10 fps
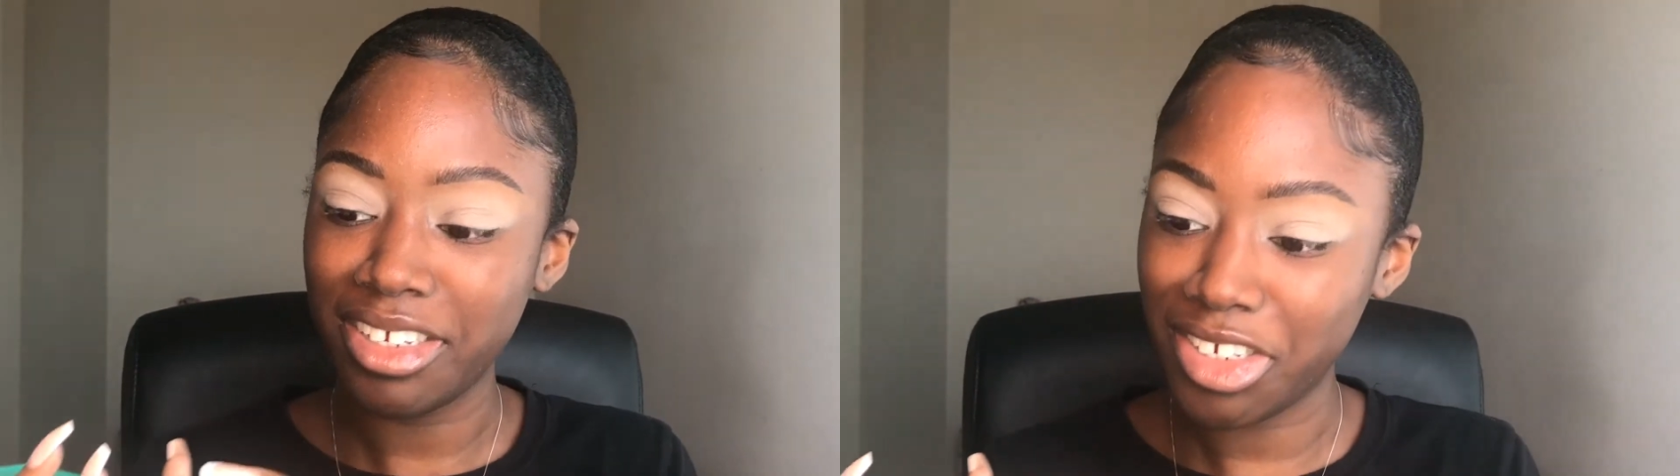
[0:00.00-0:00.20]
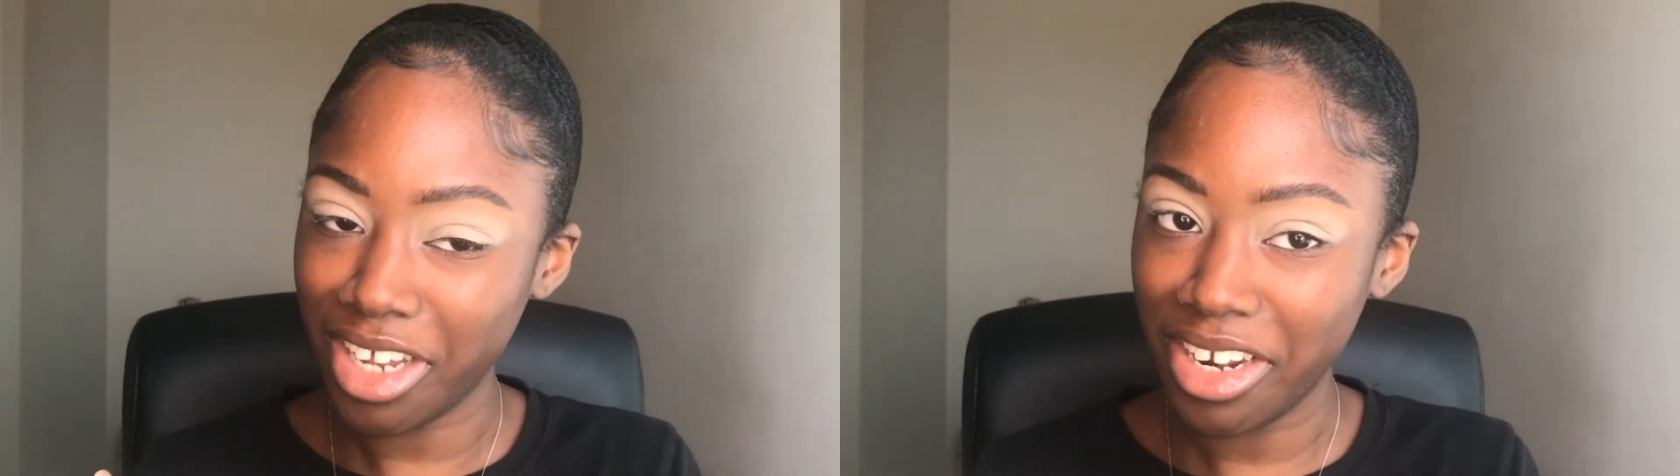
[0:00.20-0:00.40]

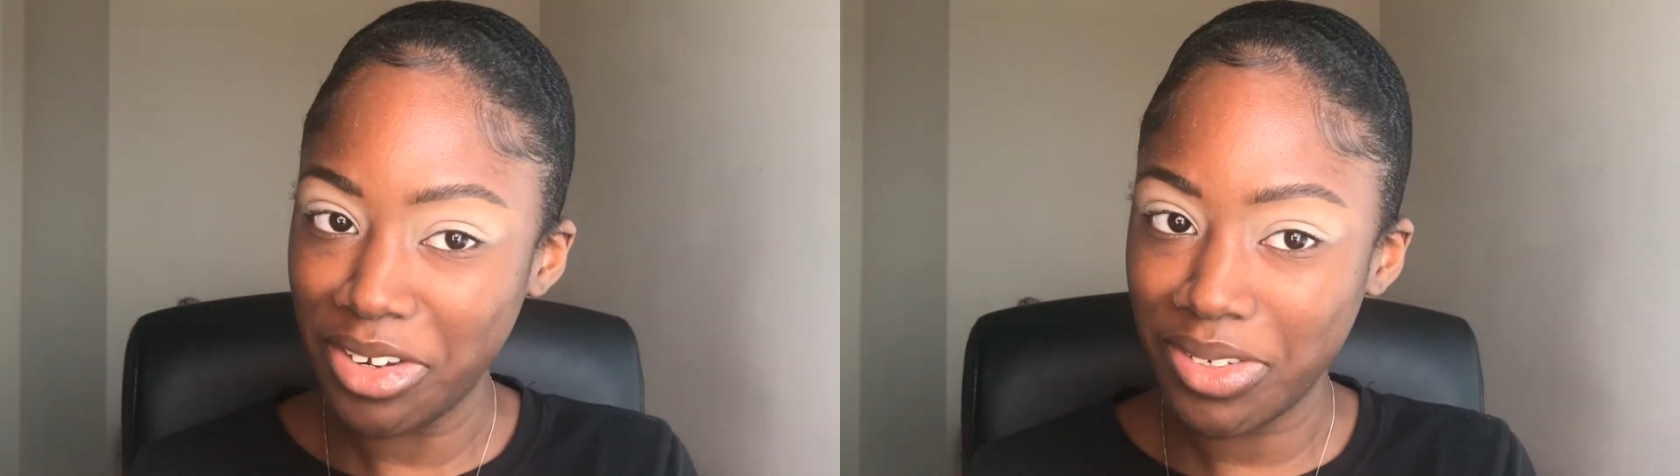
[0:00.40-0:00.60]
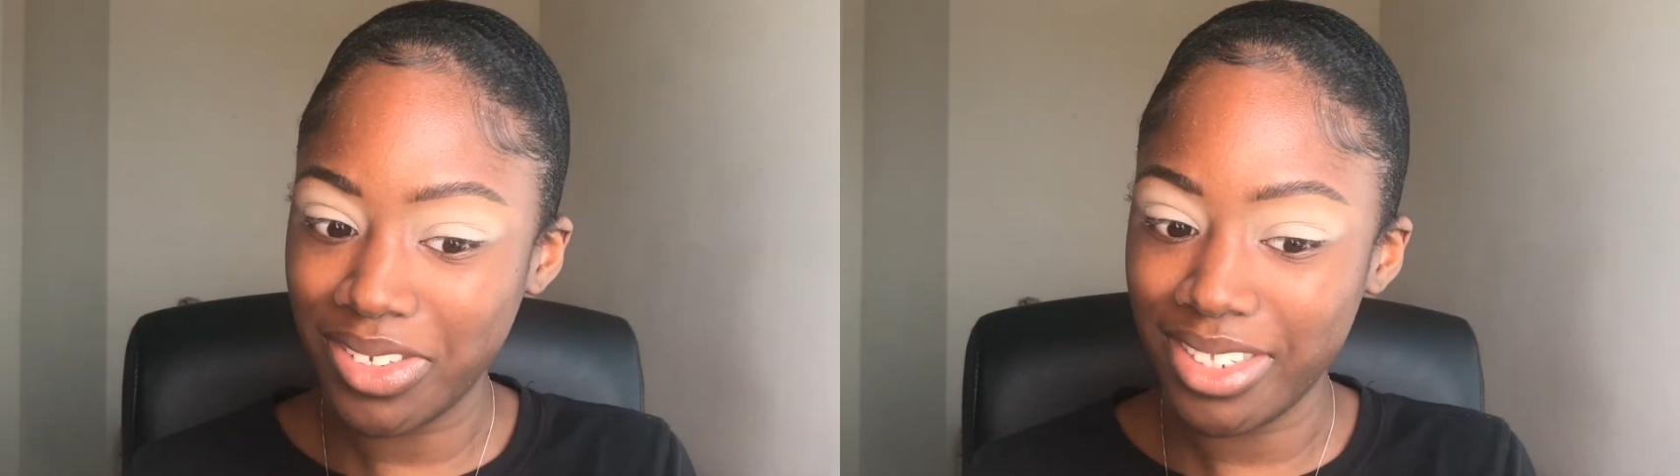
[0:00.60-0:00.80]

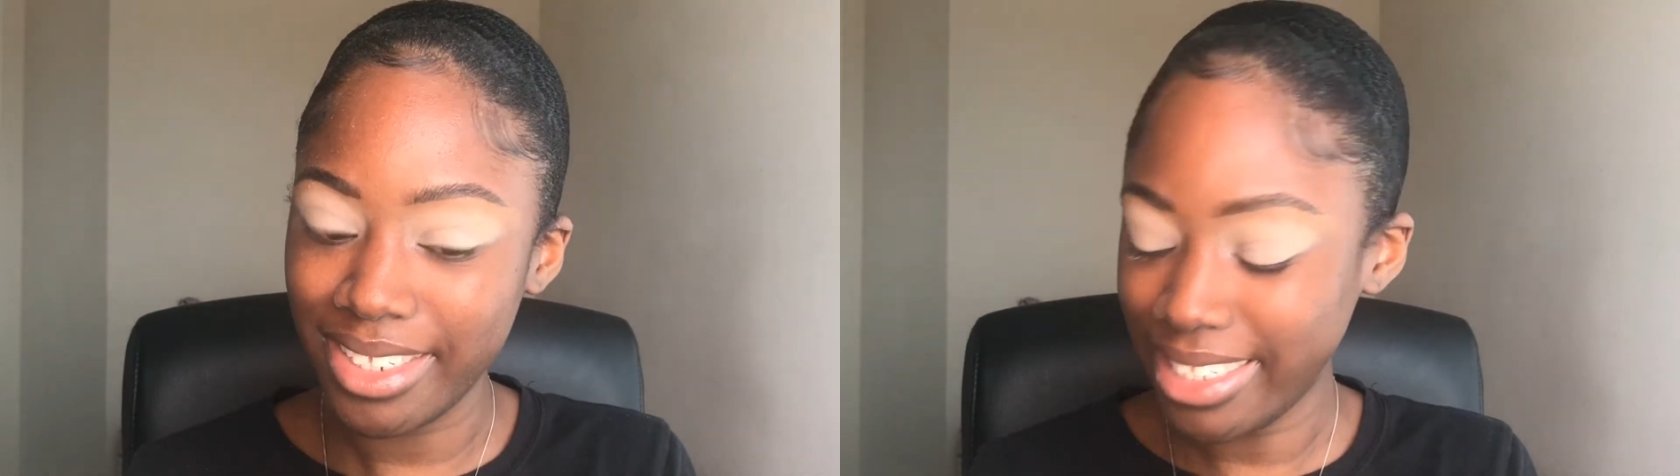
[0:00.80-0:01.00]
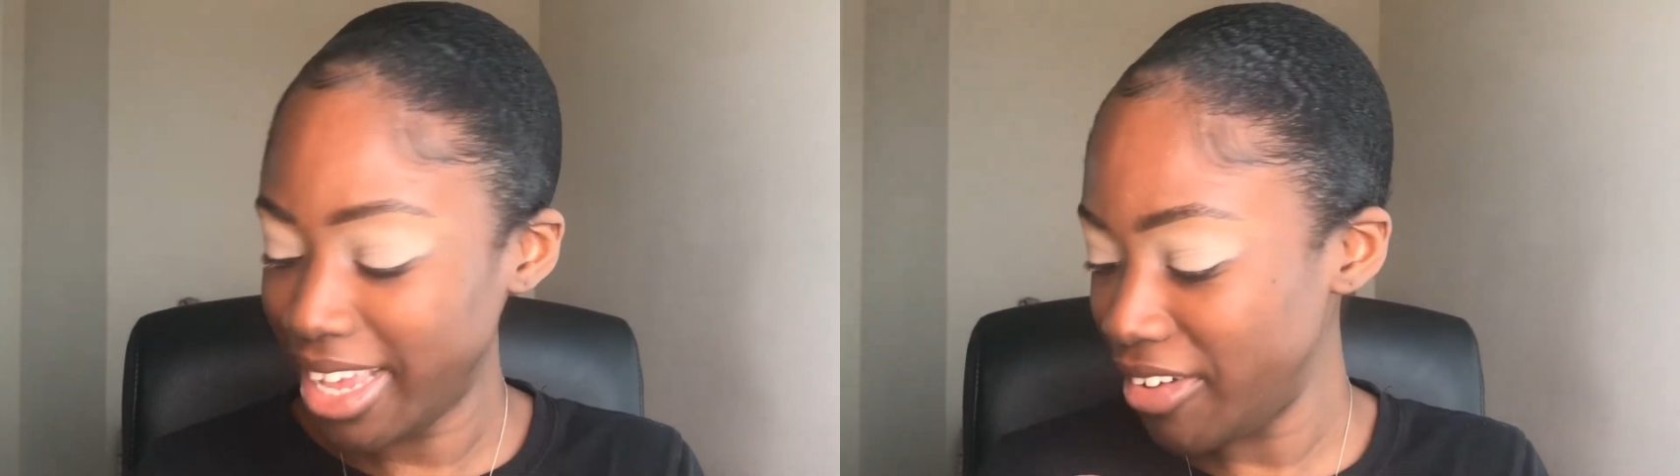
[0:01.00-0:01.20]

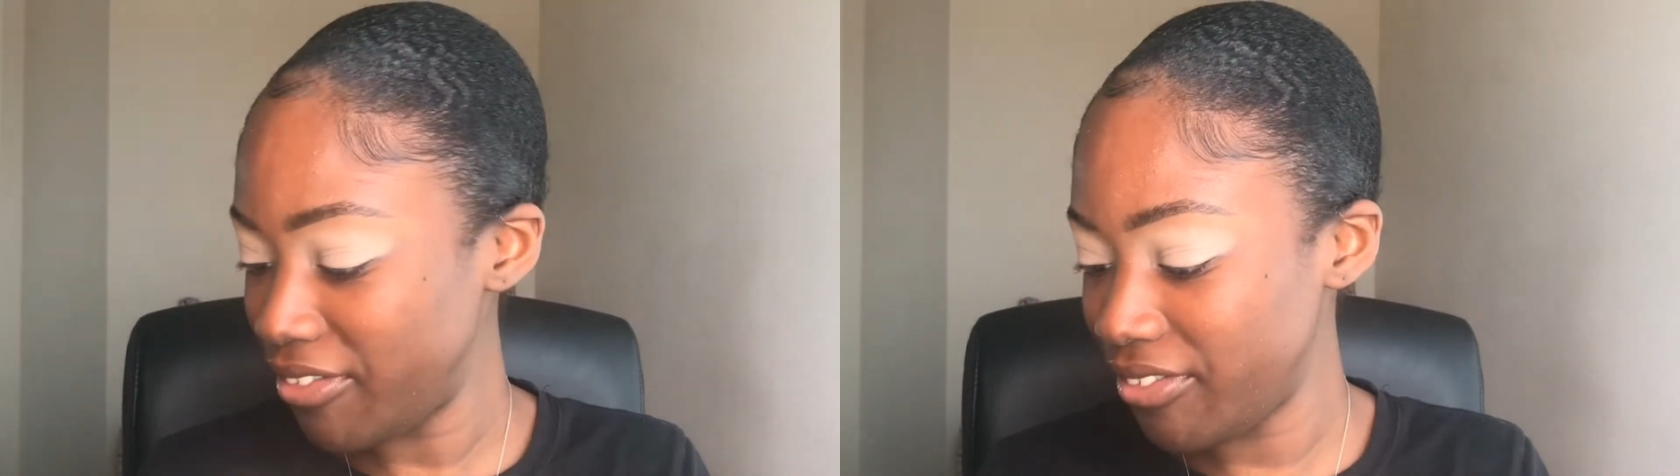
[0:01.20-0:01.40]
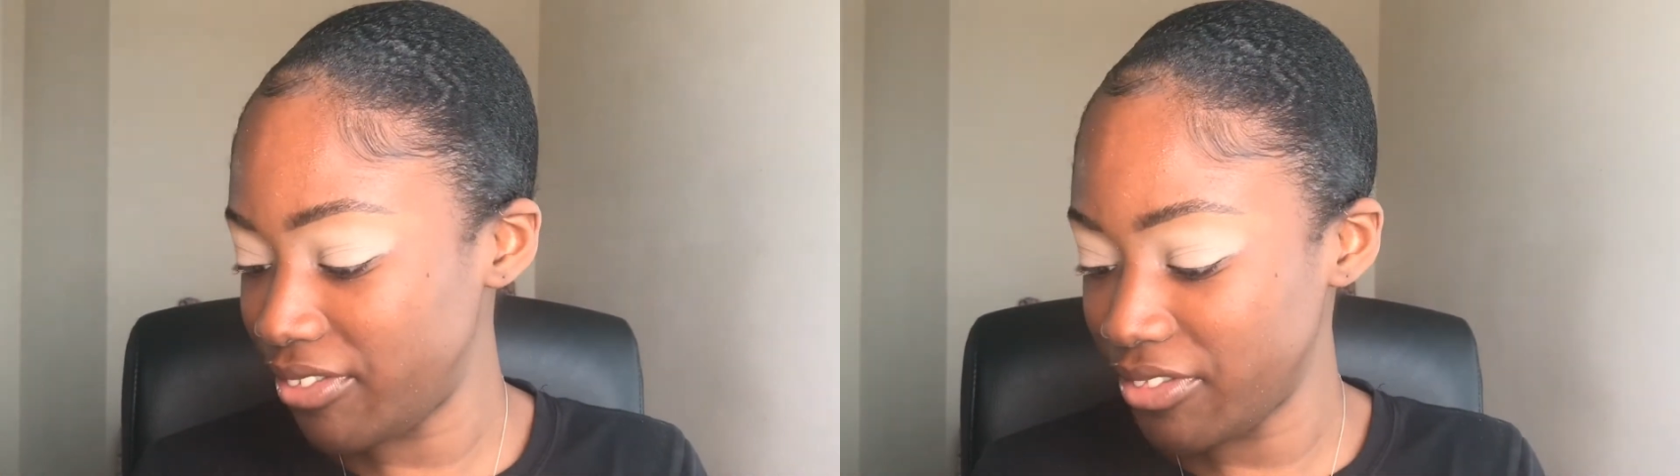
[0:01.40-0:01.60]
shadows have
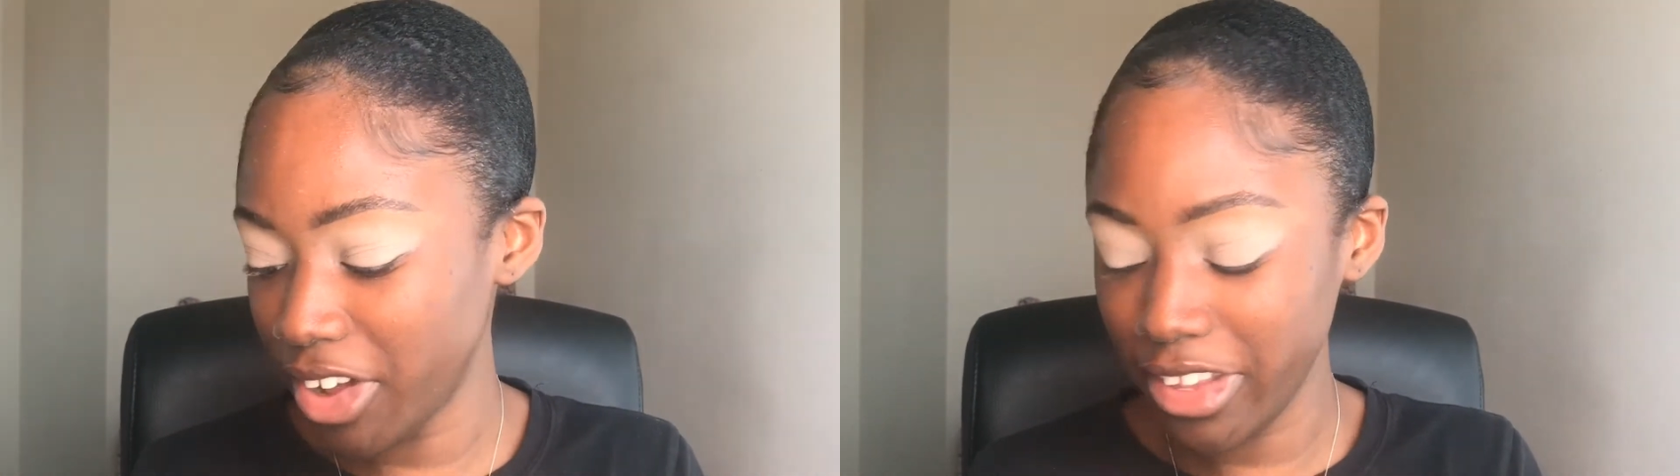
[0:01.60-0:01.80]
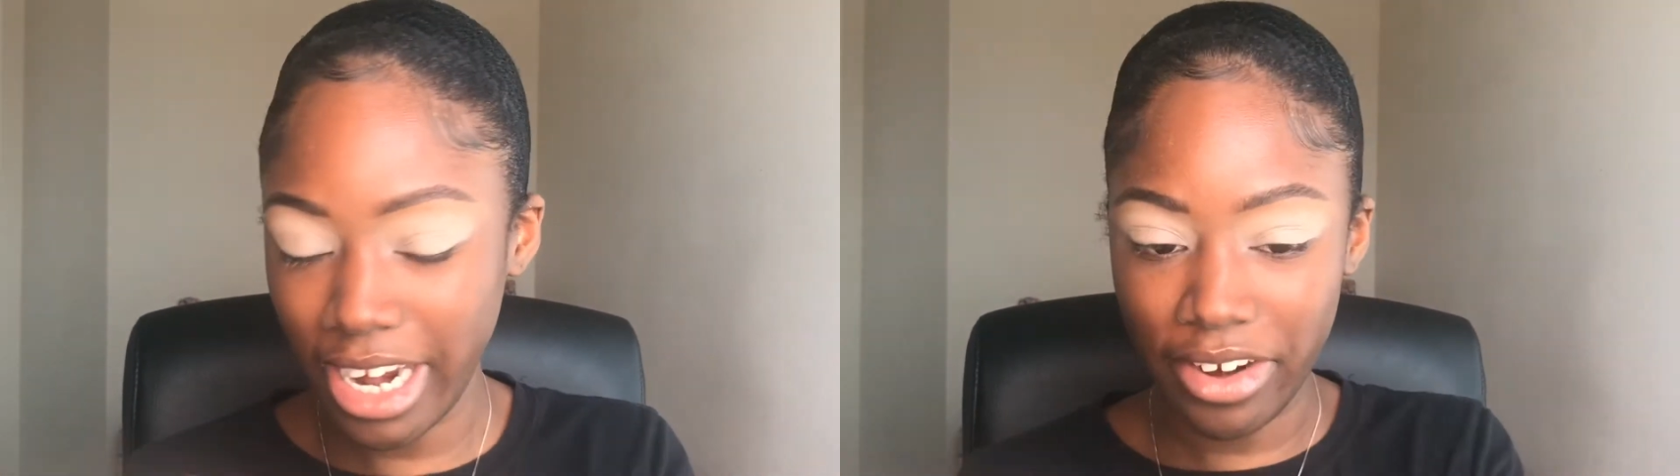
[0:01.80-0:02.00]

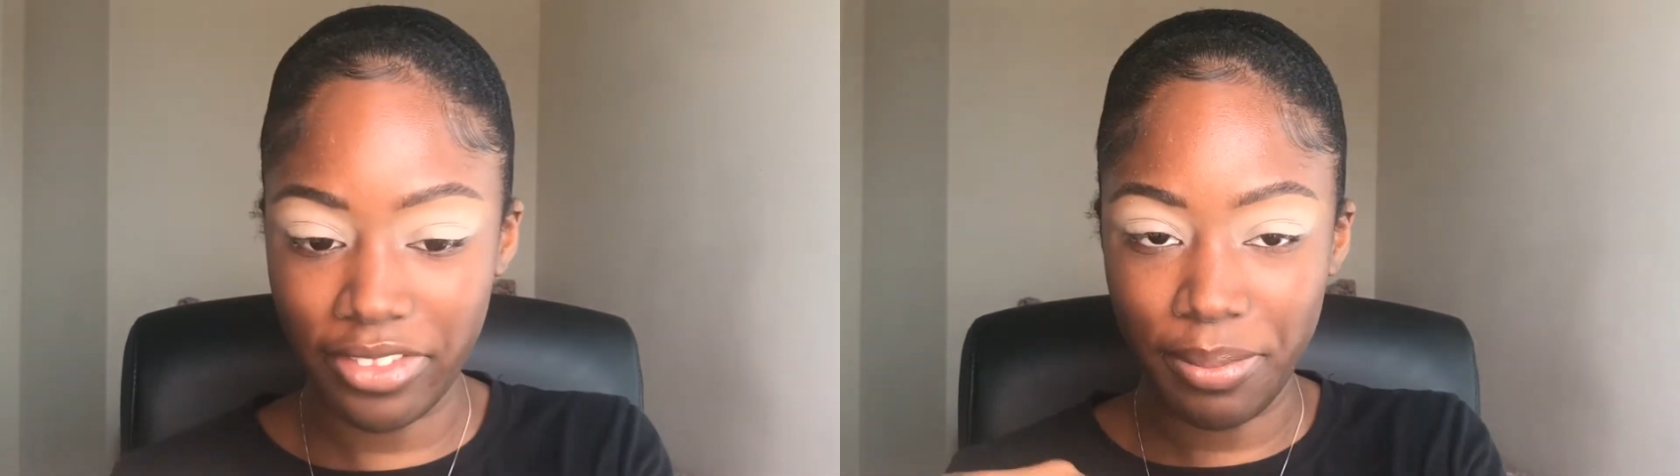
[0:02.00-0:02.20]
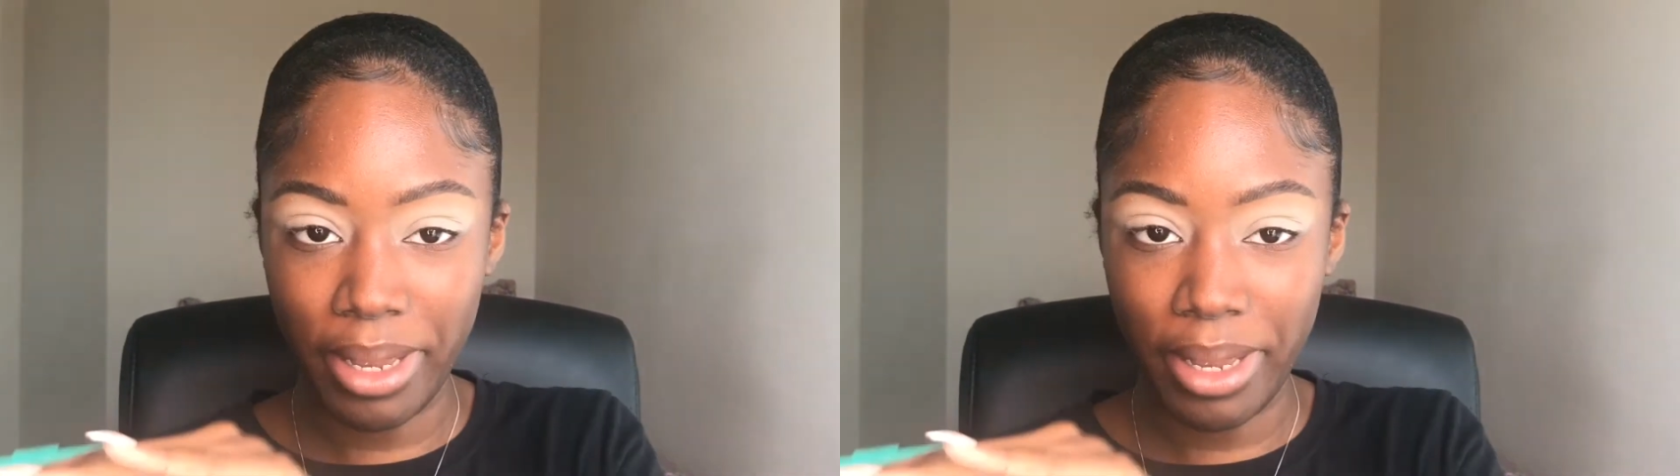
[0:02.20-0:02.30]
fallen out of the